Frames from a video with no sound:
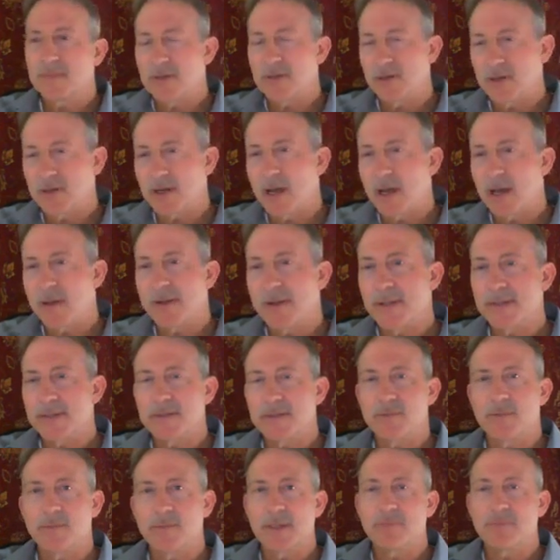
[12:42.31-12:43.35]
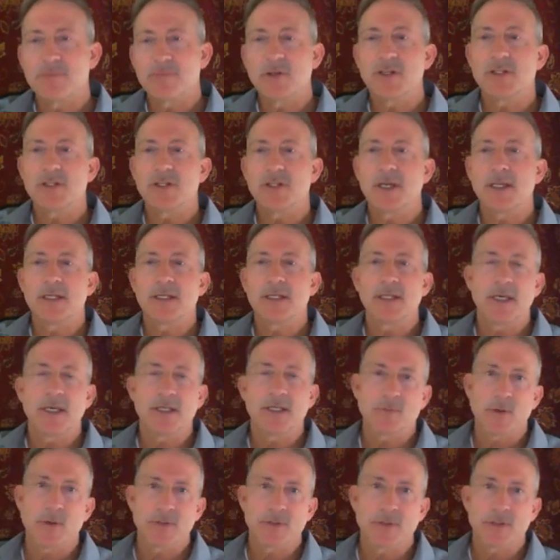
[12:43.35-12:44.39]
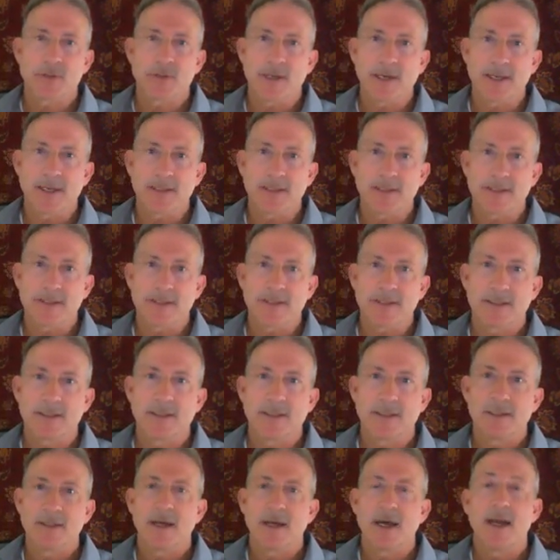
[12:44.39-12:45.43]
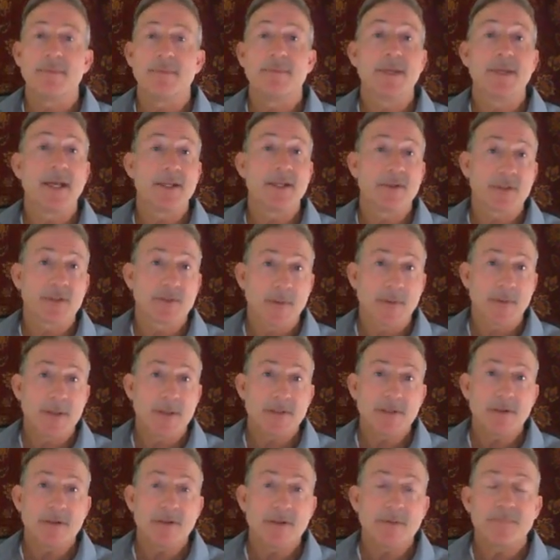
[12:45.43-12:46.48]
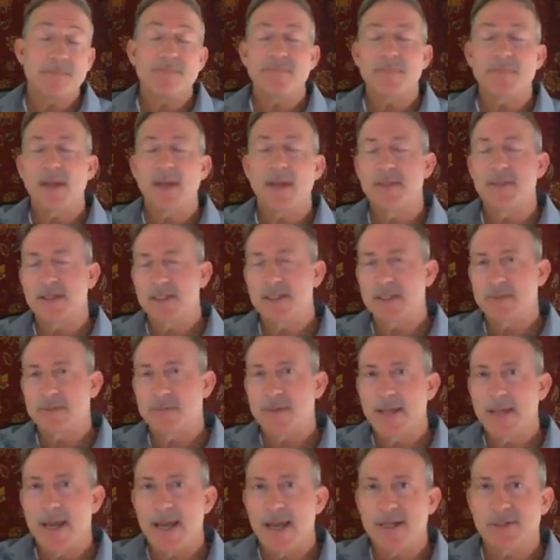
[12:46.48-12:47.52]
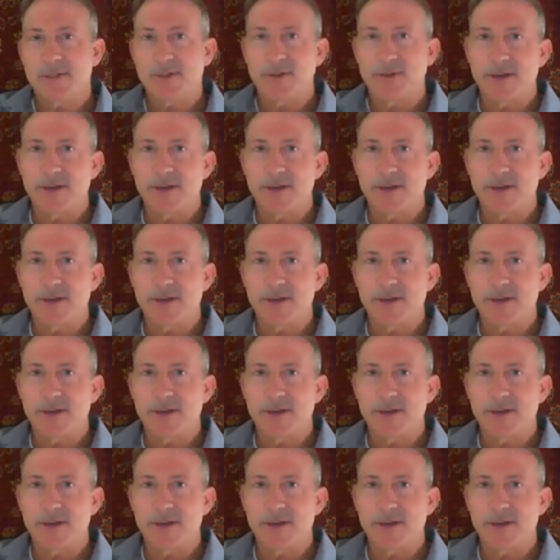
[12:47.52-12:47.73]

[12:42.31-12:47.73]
Your comments will be appreciated, as well as your likes. I'm Daniel Spencer, and this has been Agile